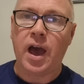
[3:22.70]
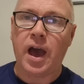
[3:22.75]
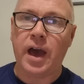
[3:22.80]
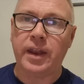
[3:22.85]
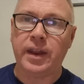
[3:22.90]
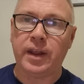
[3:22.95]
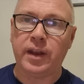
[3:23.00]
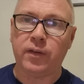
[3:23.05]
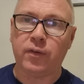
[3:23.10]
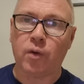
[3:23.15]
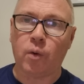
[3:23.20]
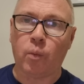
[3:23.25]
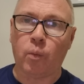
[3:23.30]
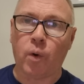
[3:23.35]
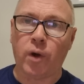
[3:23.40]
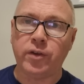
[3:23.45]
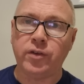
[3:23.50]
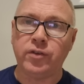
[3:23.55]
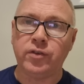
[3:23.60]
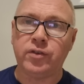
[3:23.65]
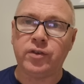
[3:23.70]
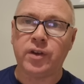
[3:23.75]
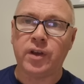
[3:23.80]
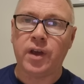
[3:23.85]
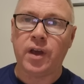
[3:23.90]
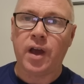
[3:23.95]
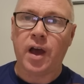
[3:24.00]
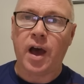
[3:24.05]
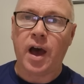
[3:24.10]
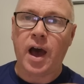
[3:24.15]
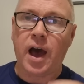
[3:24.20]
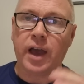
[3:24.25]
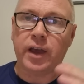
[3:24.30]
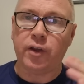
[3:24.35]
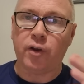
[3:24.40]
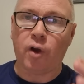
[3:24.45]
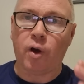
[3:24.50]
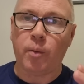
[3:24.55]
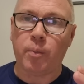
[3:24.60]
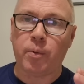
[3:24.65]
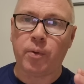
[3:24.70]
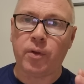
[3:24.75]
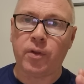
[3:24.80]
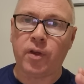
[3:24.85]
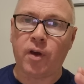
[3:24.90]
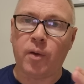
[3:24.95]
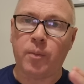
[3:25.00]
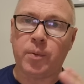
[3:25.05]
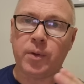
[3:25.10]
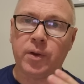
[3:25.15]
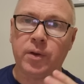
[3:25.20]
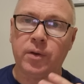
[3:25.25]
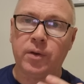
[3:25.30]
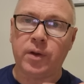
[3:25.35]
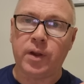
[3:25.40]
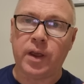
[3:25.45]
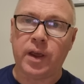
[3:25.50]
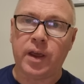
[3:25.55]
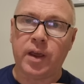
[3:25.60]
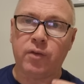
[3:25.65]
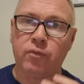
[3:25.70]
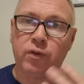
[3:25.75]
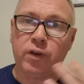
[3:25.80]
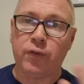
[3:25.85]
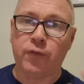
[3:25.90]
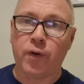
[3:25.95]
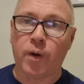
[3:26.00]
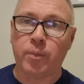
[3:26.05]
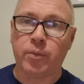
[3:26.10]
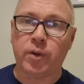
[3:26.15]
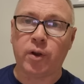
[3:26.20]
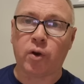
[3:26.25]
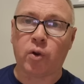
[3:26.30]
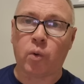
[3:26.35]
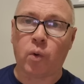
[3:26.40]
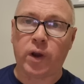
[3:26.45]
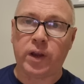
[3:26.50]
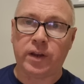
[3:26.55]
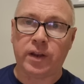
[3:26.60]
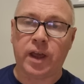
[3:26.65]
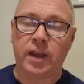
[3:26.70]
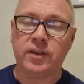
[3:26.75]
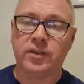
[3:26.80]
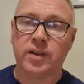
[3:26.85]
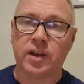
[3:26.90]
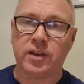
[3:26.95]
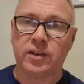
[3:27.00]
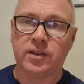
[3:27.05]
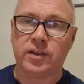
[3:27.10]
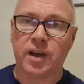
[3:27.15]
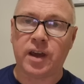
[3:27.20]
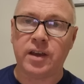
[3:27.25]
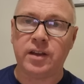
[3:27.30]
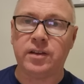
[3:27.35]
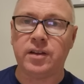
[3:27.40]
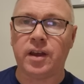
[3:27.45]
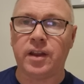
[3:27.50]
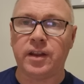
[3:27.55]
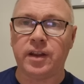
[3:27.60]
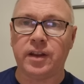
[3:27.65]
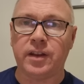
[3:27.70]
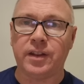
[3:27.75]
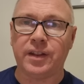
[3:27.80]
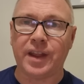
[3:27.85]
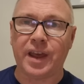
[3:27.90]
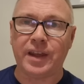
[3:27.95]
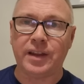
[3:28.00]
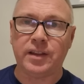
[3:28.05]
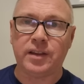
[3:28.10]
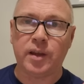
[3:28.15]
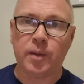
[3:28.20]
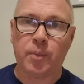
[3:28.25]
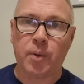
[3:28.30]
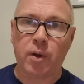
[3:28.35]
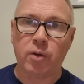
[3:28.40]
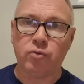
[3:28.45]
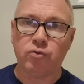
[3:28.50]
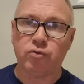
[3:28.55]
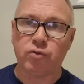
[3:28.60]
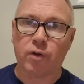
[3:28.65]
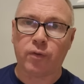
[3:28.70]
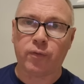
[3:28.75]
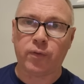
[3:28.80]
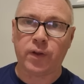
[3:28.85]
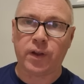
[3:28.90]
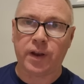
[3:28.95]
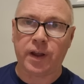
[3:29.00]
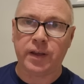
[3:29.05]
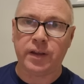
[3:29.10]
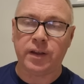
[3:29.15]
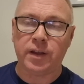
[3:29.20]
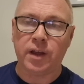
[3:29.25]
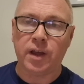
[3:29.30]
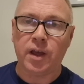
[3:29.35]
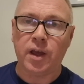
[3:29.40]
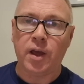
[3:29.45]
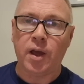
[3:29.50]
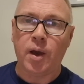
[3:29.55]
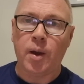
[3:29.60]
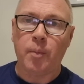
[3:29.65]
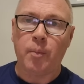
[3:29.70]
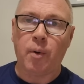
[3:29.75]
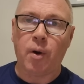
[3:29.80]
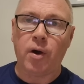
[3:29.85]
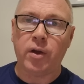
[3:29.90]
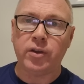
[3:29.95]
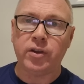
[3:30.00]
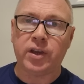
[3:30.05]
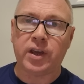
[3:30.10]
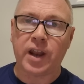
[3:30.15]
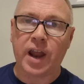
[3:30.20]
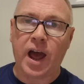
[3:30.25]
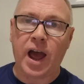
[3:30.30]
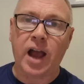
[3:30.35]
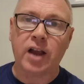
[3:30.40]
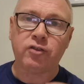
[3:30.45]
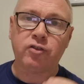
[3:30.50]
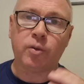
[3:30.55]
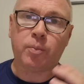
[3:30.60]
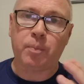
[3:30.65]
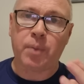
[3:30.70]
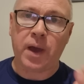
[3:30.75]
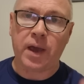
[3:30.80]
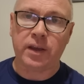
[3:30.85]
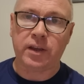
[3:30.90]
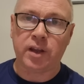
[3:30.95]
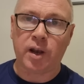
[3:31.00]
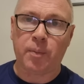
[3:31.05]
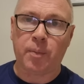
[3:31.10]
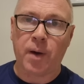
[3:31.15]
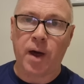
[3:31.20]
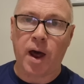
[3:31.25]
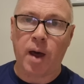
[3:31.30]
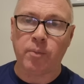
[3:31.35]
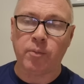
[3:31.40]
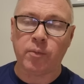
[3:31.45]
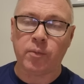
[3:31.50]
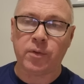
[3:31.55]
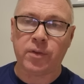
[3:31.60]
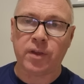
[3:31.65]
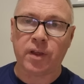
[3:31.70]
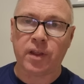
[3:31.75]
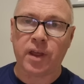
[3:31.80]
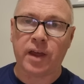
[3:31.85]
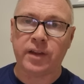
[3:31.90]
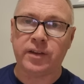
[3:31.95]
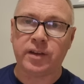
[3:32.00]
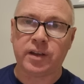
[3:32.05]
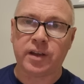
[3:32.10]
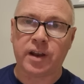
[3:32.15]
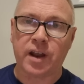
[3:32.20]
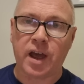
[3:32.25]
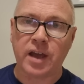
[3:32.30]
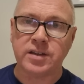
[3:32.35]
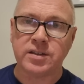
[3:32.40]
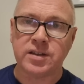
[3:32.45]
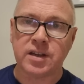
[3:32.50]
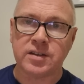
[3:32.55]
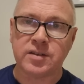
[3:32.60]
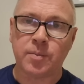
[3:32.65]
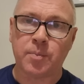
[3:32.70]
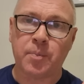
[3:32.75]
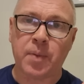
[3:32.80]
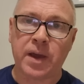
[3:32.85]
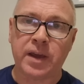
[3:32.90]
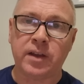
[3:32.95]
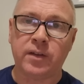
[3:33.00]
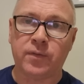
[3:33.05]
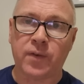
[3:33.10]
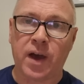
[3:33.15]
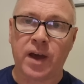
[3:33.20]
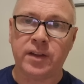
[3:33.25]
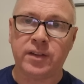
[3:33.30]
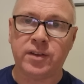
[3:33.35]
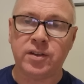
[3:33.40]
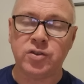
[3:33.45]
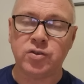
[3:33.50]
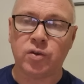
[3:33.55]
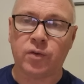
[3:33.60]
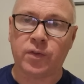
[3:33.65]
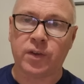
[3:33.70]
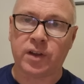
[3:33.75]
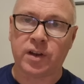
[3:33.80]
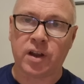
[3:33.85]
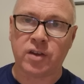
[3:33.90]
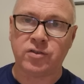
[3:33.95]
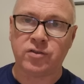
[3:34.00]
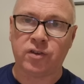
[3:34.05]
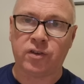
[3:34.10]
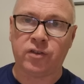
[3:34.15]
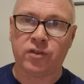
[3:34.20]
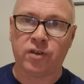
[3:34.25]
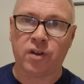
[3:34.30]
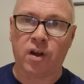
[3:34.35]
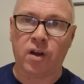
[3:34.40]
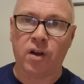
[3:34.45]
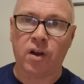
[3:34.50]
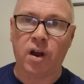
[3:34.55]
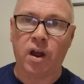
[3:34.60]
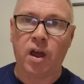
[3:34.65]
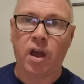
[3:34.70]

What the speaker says: and then they've got ones higher up that have been refurbed that are quite nice inside, and they're £90 roughly a night. But you can actually pick your apartment with Atlantic Horizon. It's a big advantage of the Christian Sur.